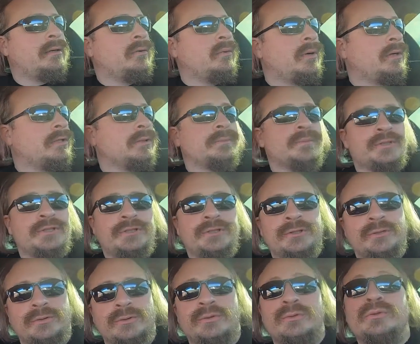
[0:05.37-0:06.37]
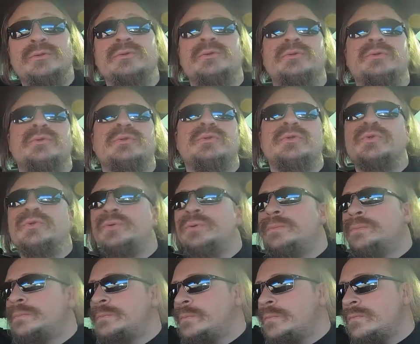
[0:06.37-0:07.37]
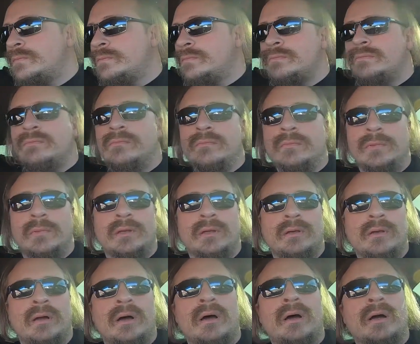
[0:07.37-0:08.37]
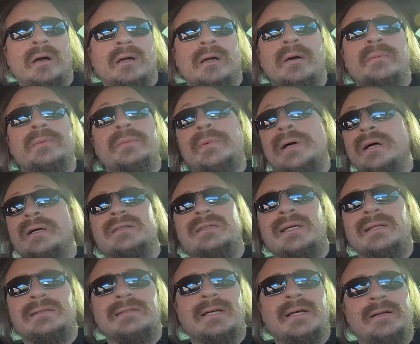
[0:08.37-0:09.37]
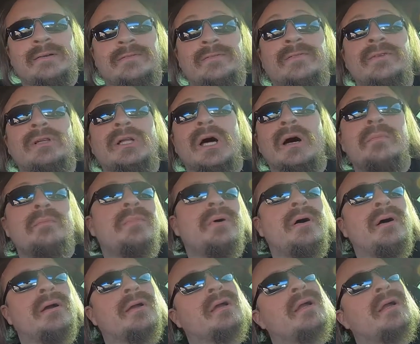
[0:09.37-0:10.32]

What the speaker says: Welcome to a couple miles outside of Lompoc,